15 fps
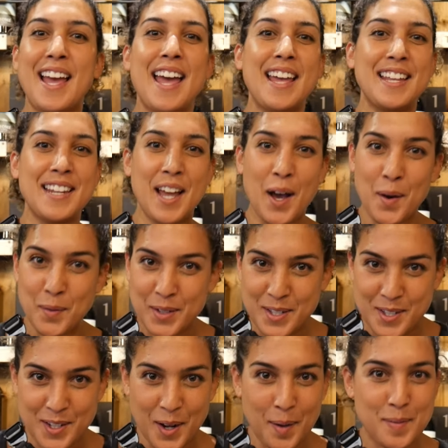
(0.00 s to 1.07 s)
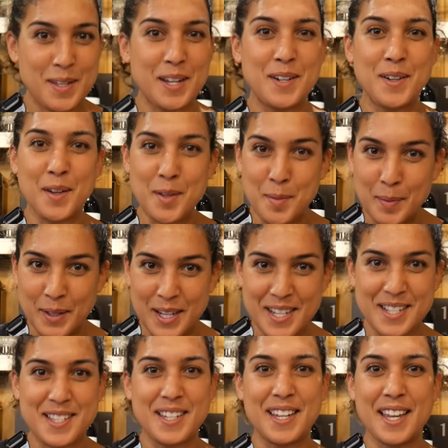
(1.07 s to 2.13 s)
and now we stopped at another
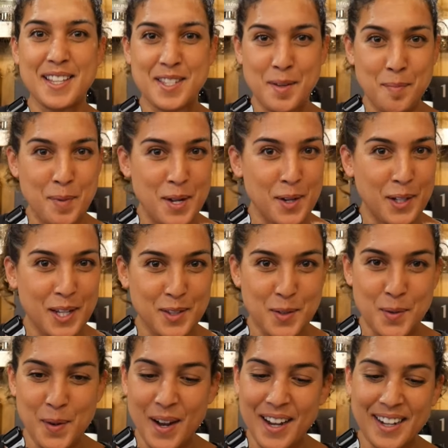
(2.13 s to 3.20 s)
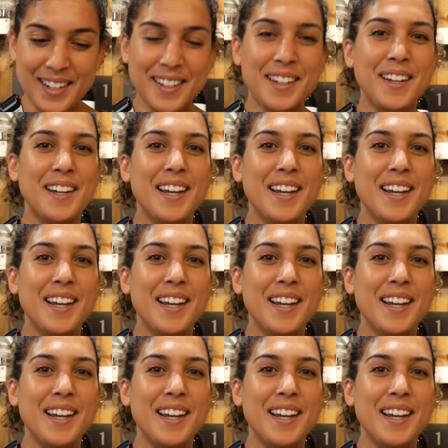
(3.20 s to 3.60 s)
place to get some Pignoletto wine